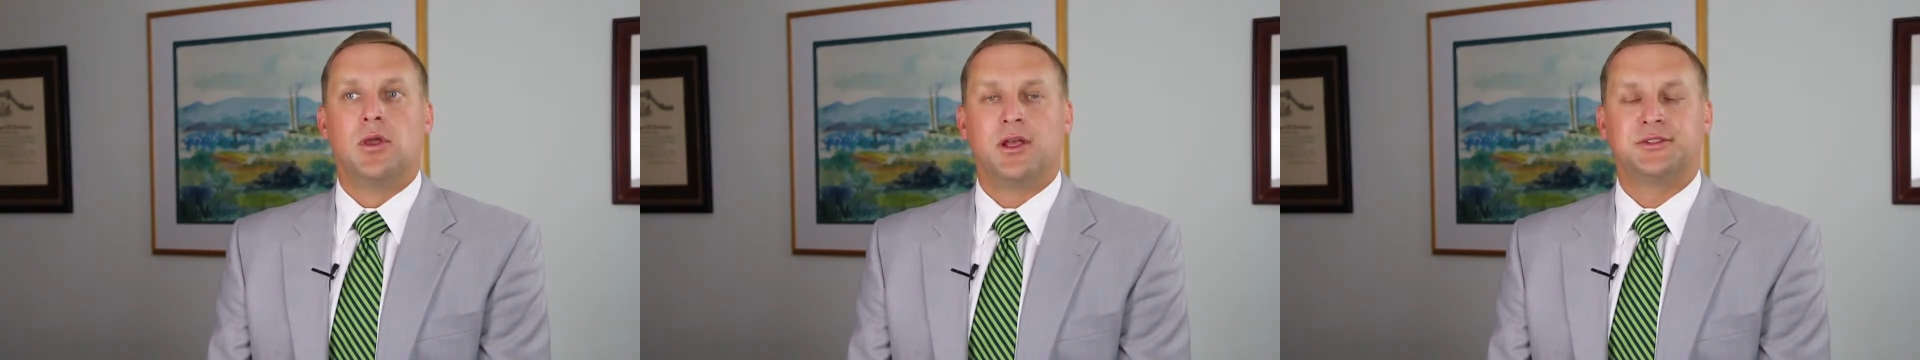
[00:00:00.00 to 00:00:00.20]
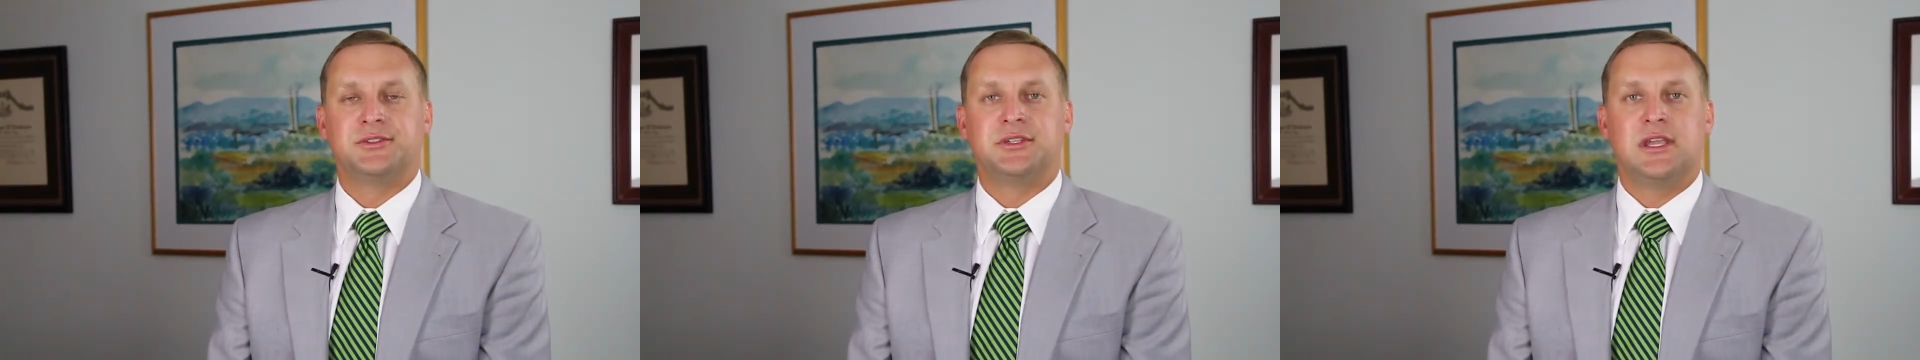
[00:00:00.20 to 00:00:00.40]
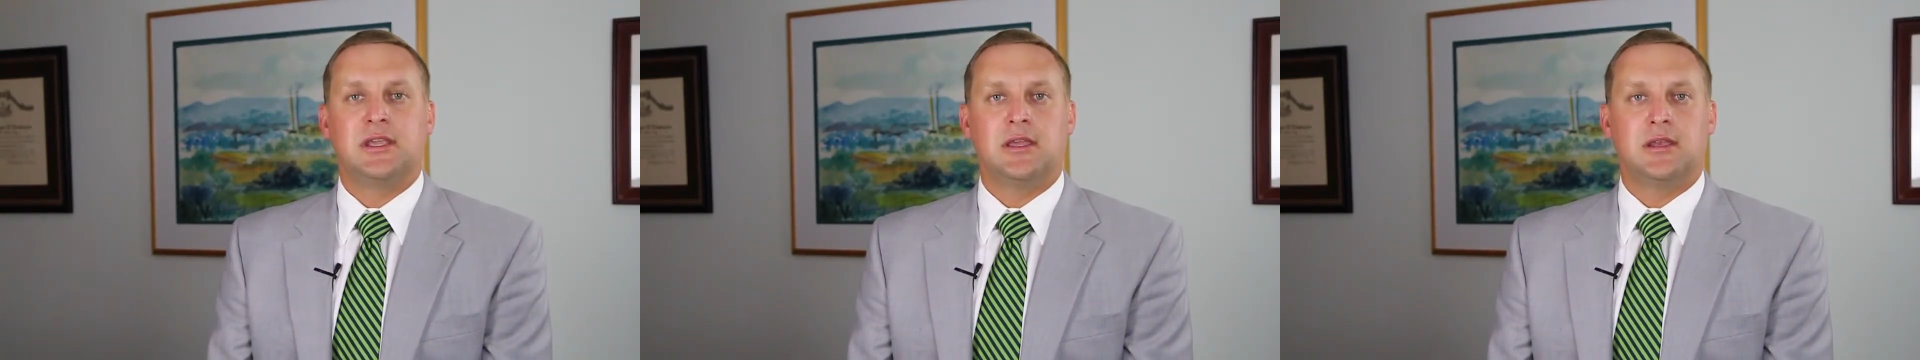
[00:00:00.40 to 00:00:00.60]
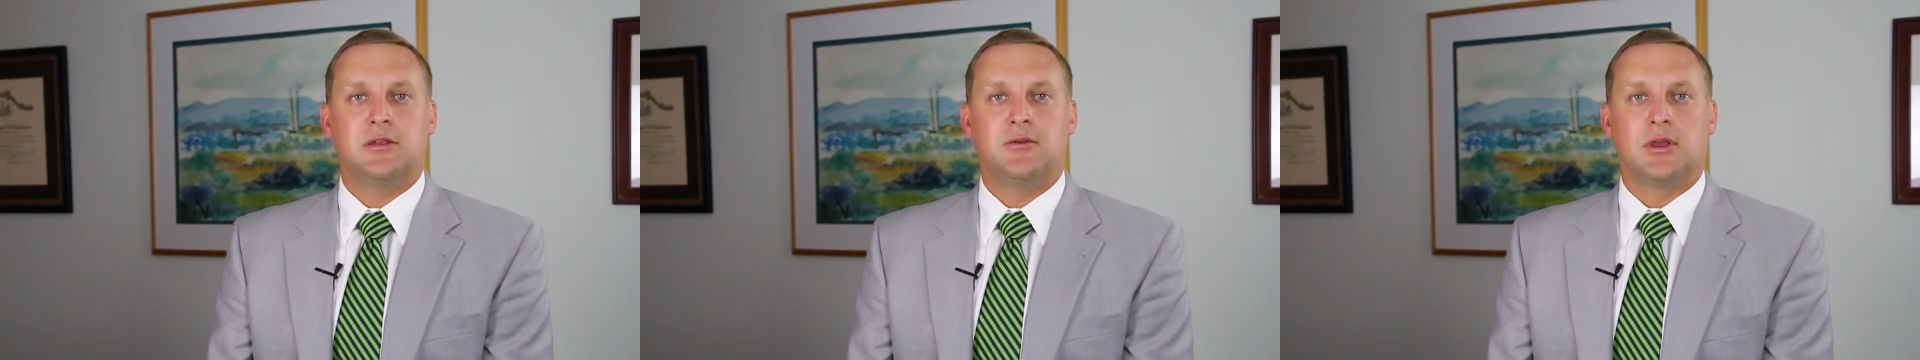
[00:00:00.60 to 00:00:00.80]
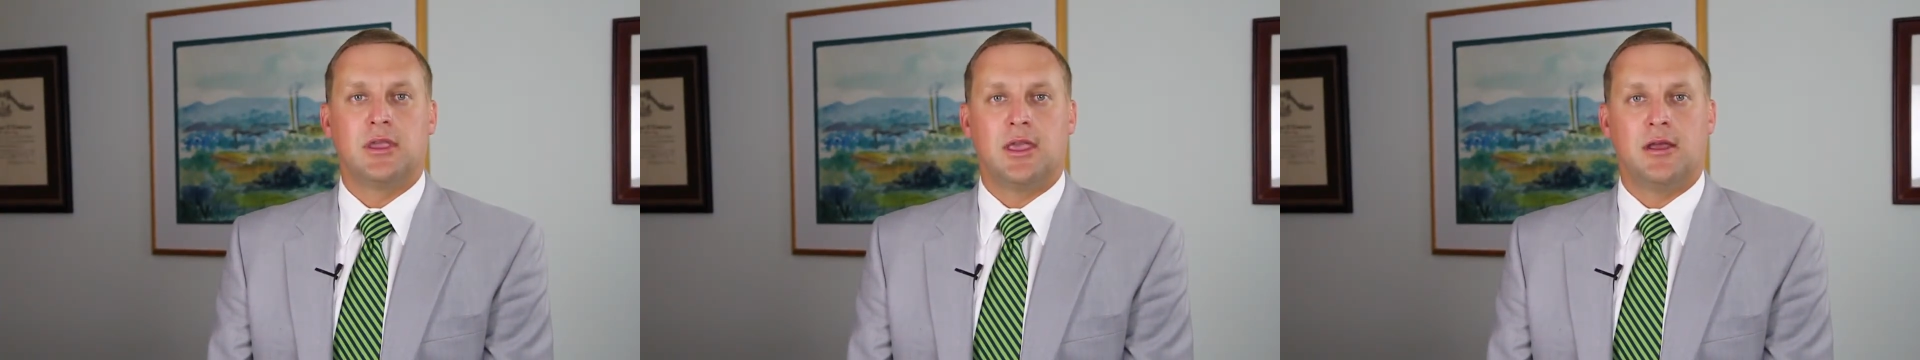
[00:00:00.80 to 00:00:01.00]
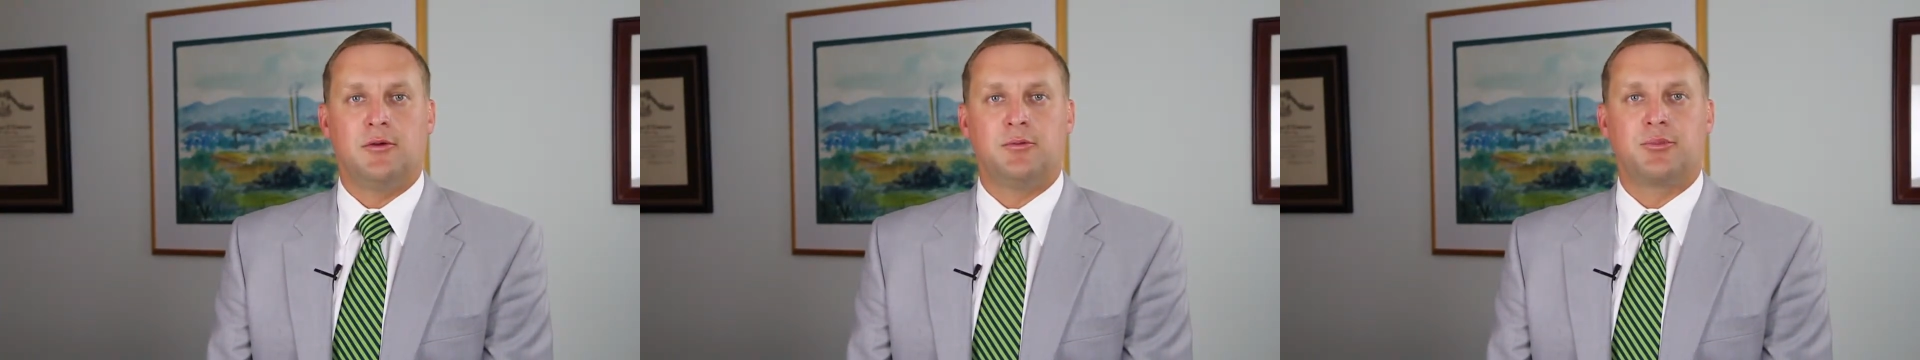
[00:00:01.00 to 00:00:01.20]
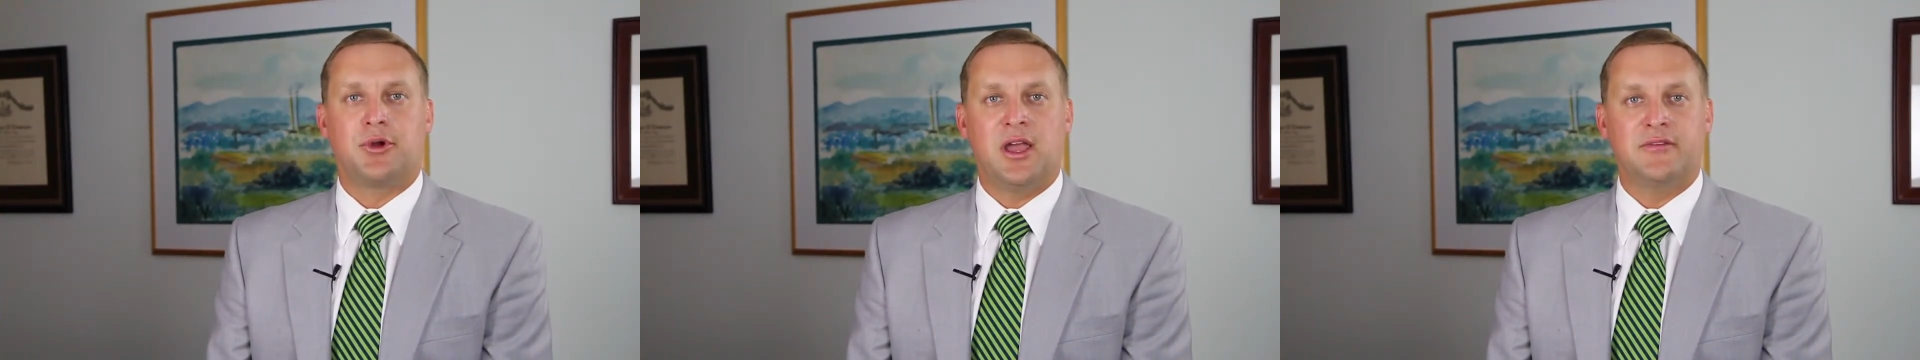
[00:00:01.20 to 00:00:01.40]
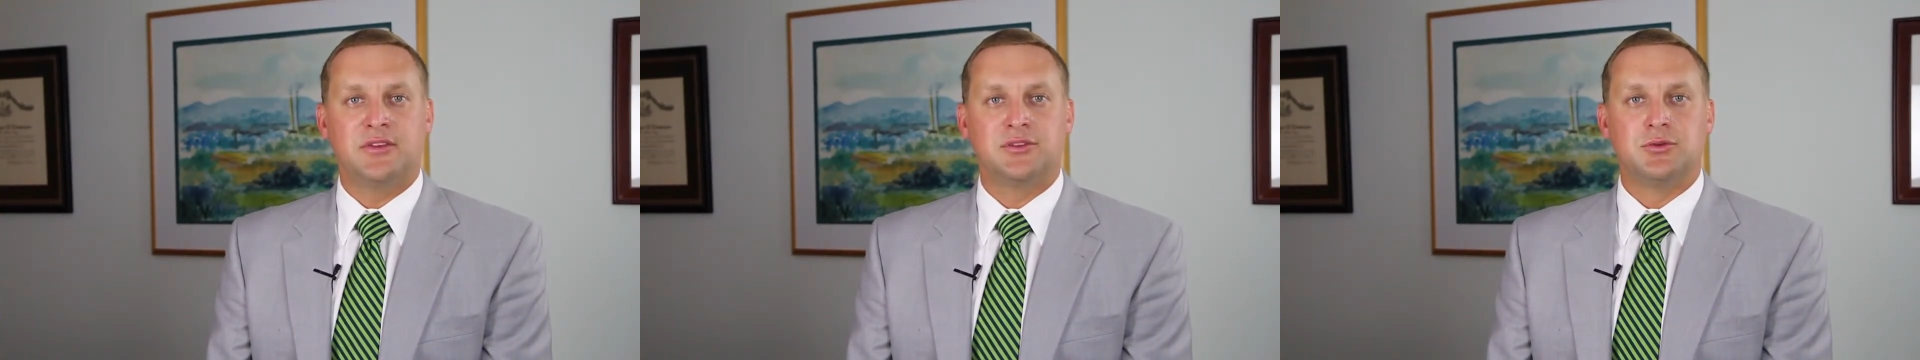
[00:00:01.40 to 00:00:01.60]
We also take into account
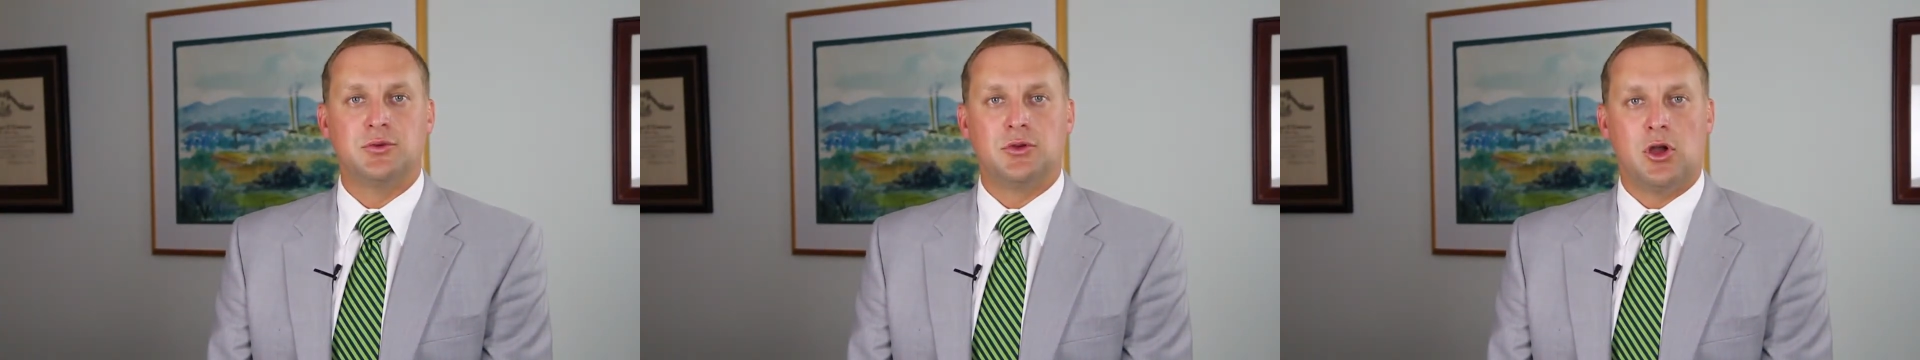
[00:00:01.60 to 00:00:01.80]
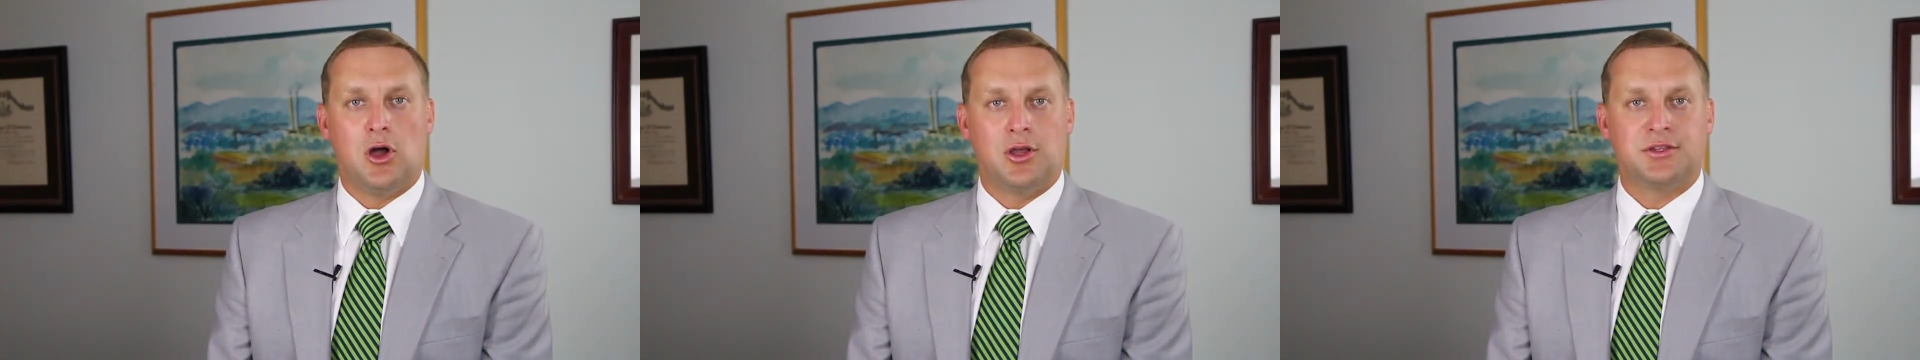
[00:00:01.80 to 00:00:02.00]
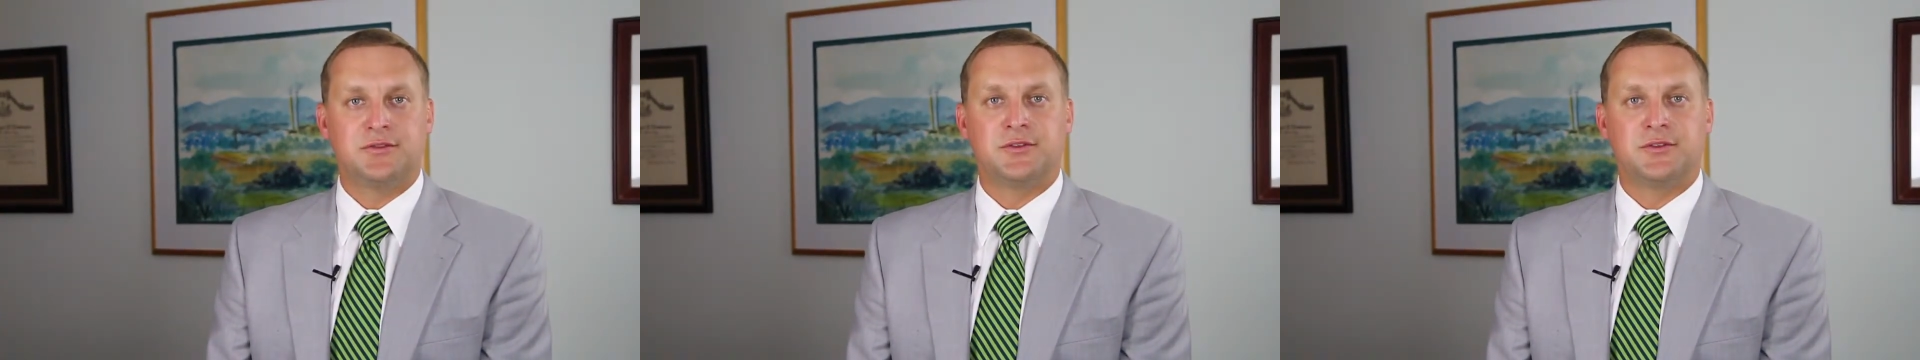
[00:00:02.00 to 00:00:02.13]
private school costs